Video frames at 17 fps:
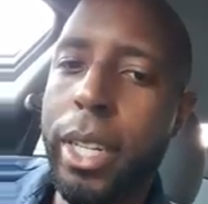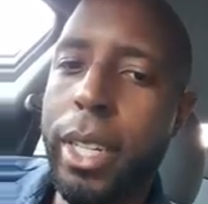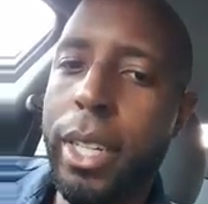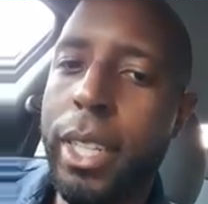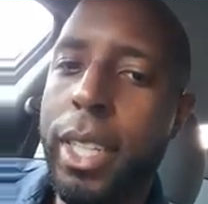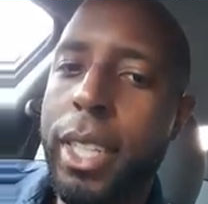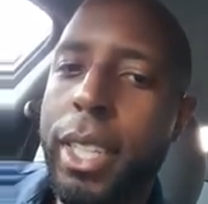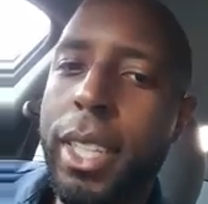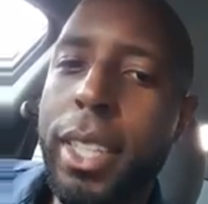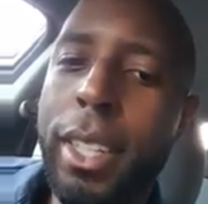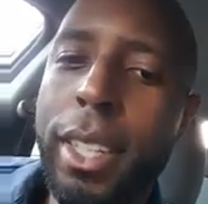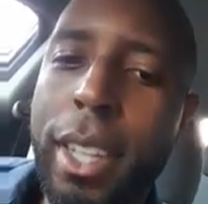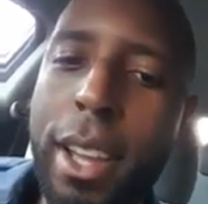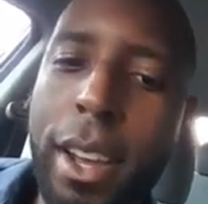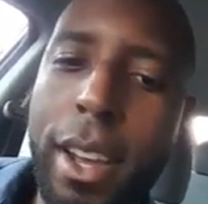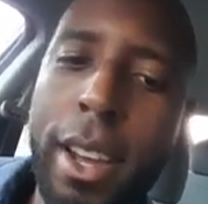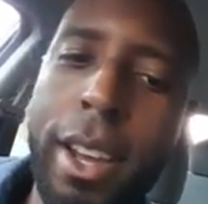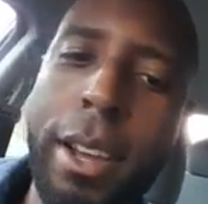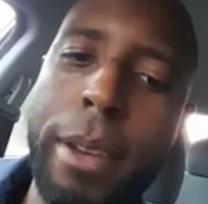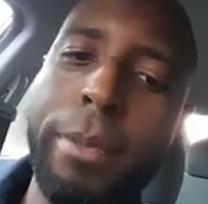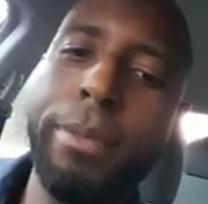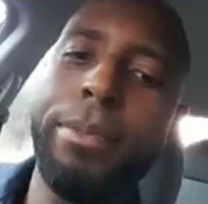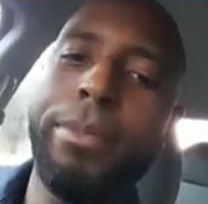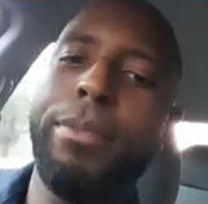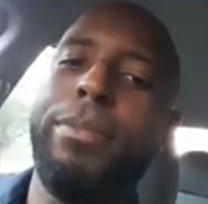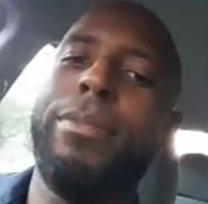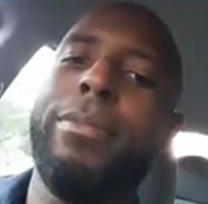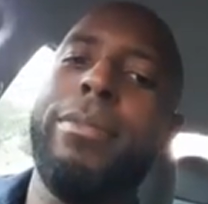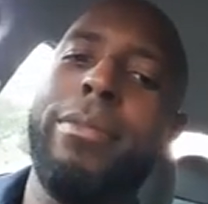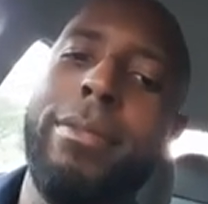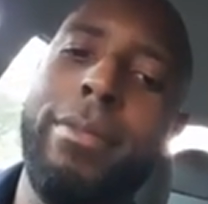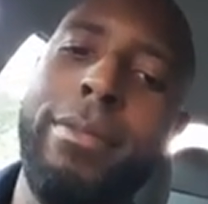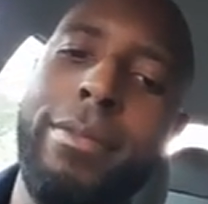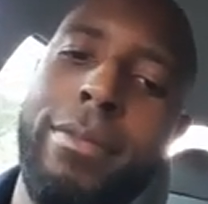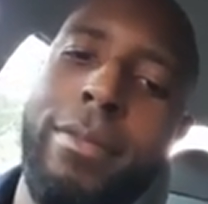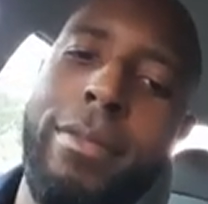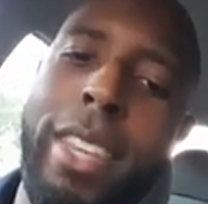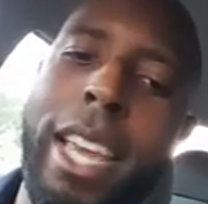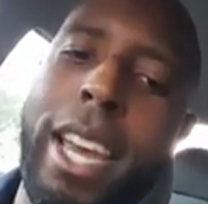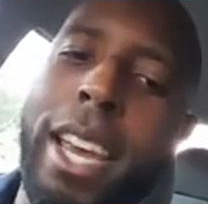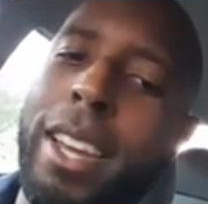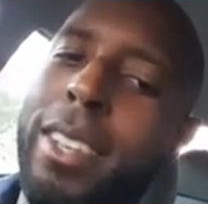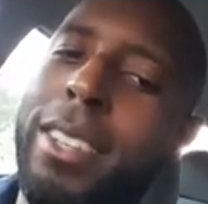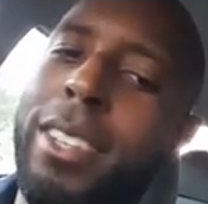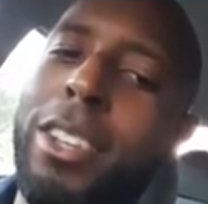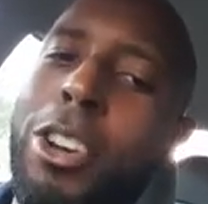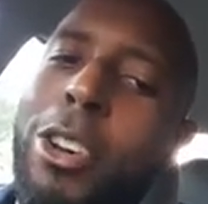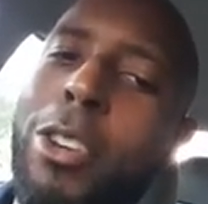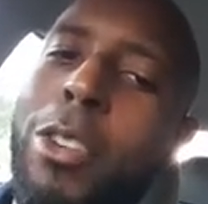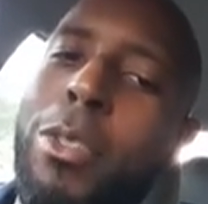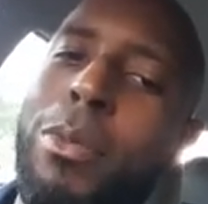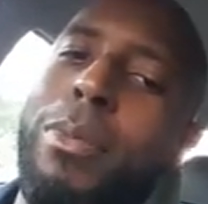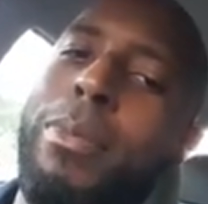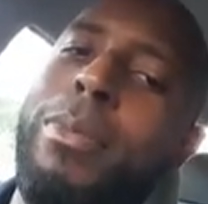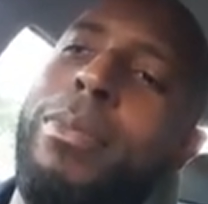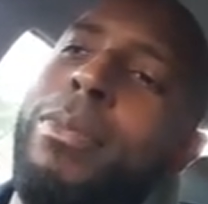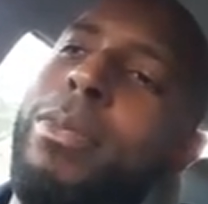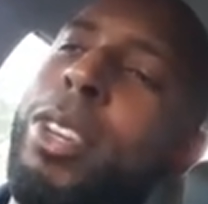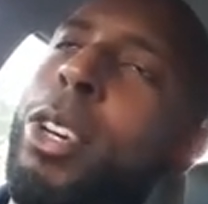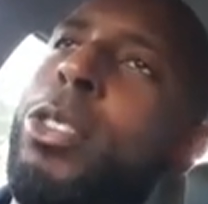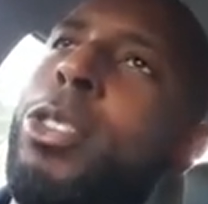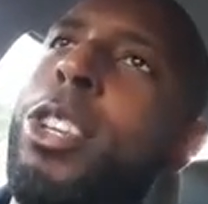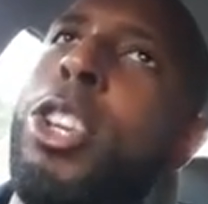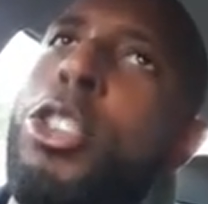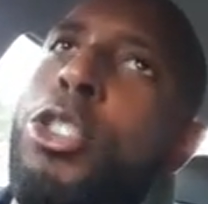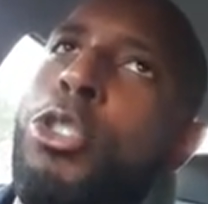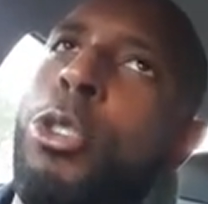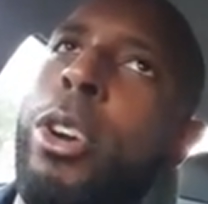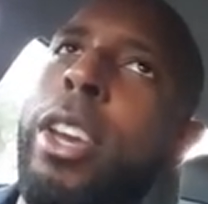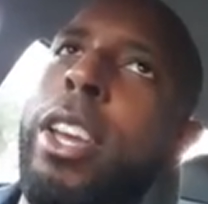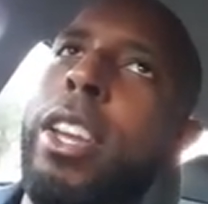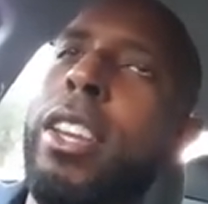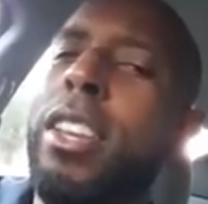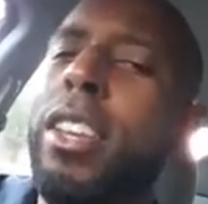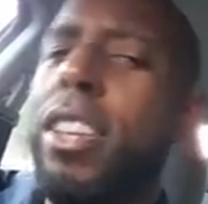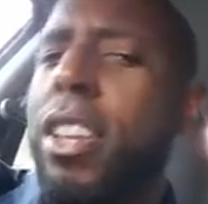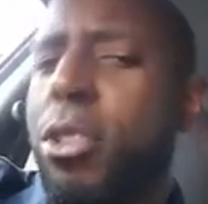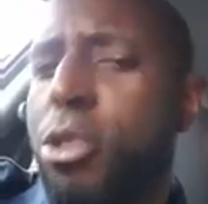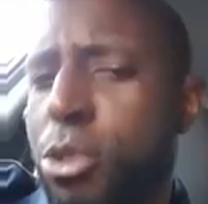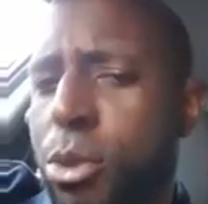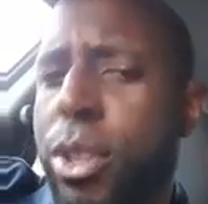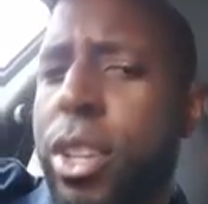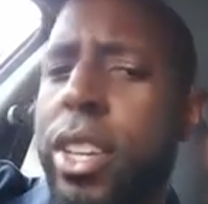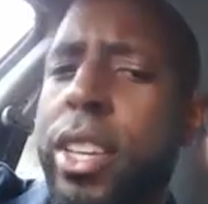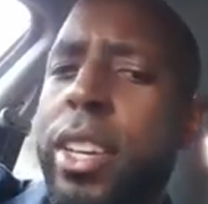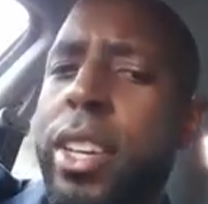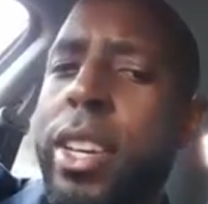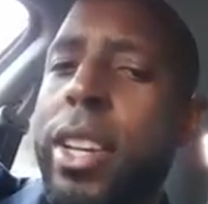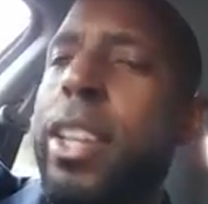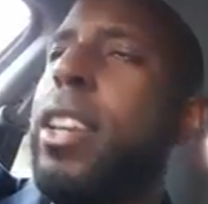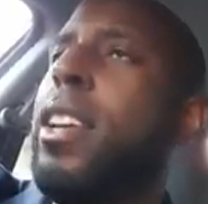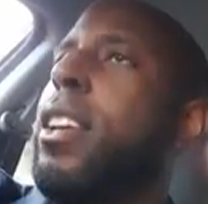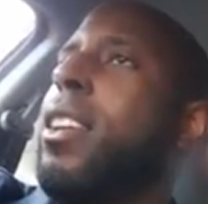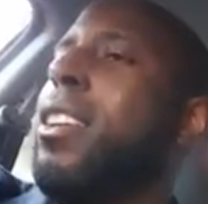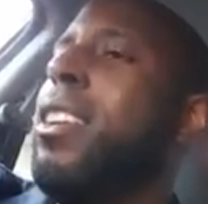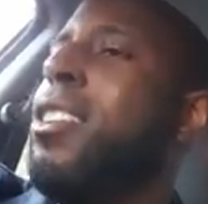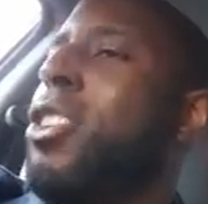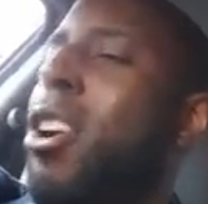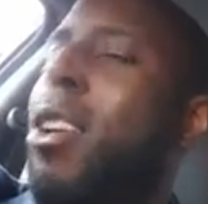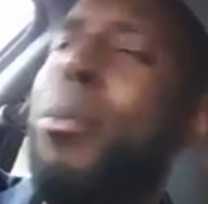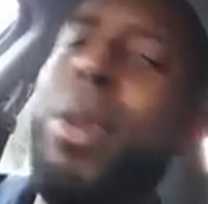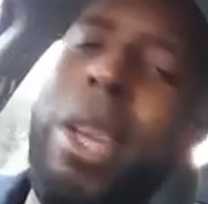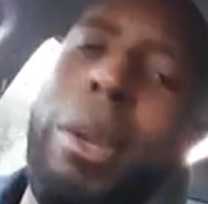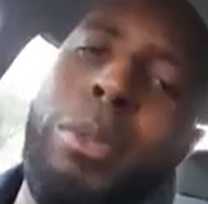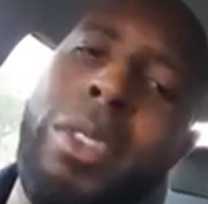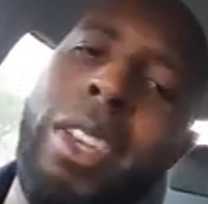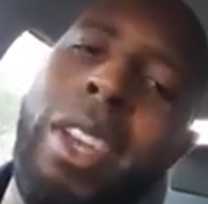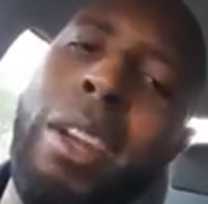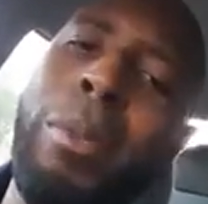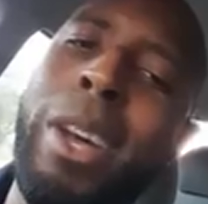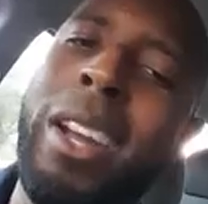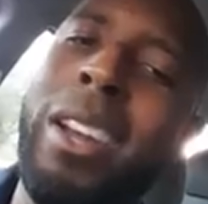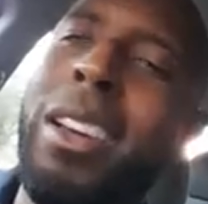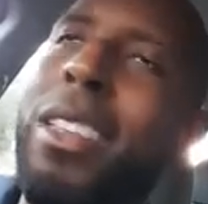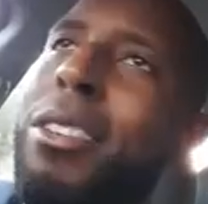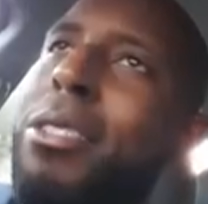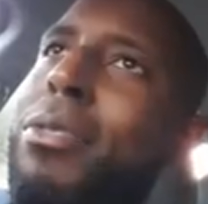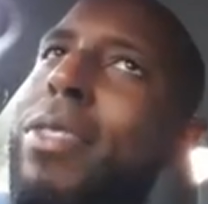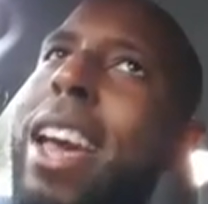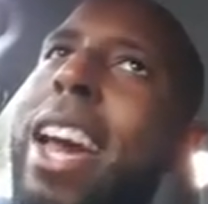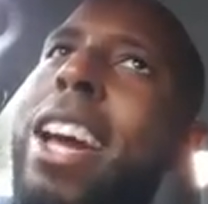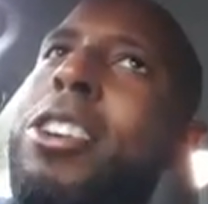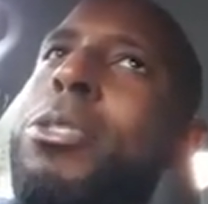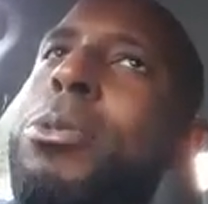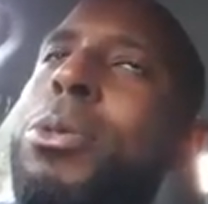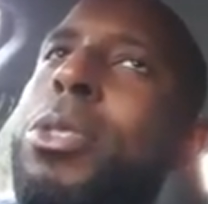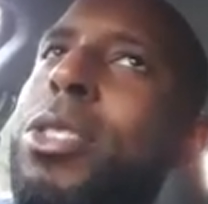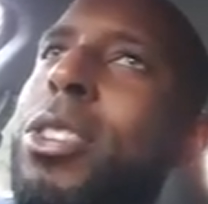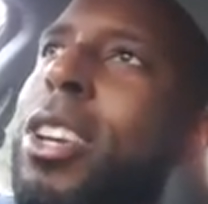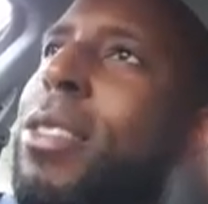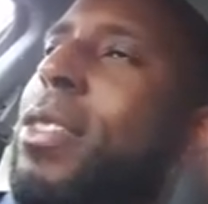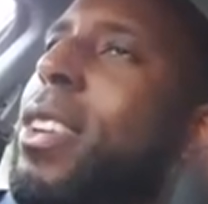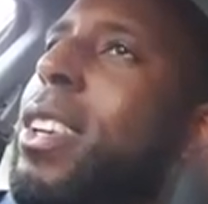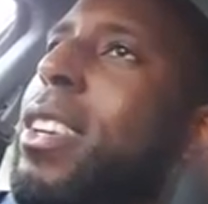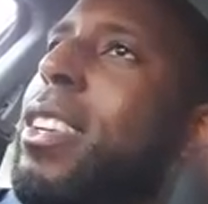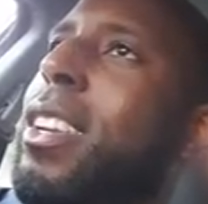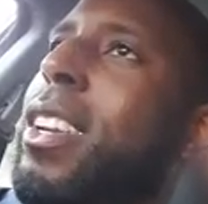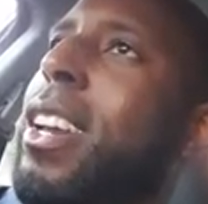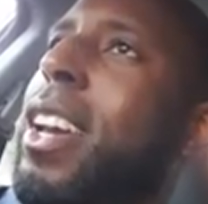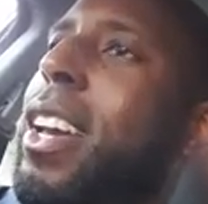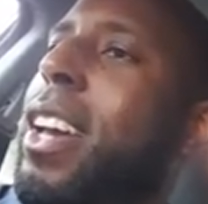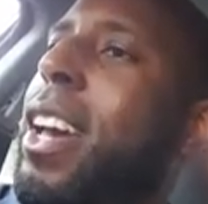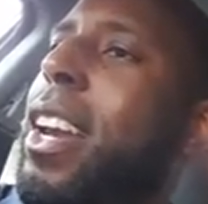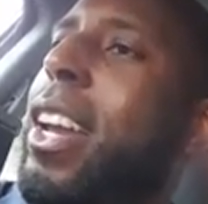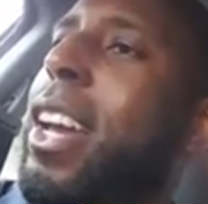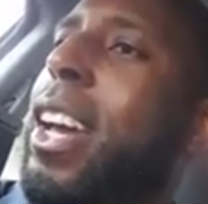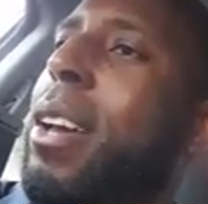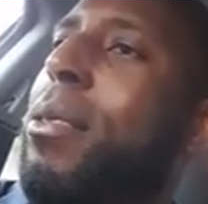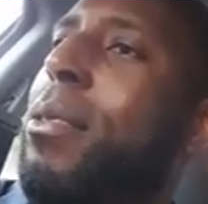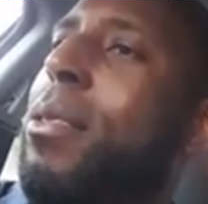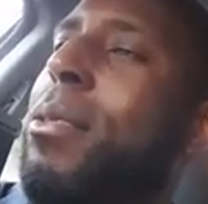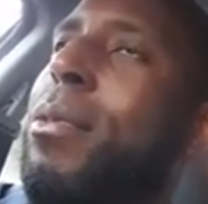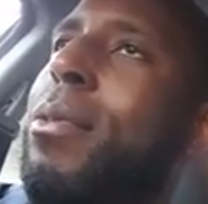here. Yeah, so go see Detroit. It was really good. Don't be upset about all the factual stuff that kind of got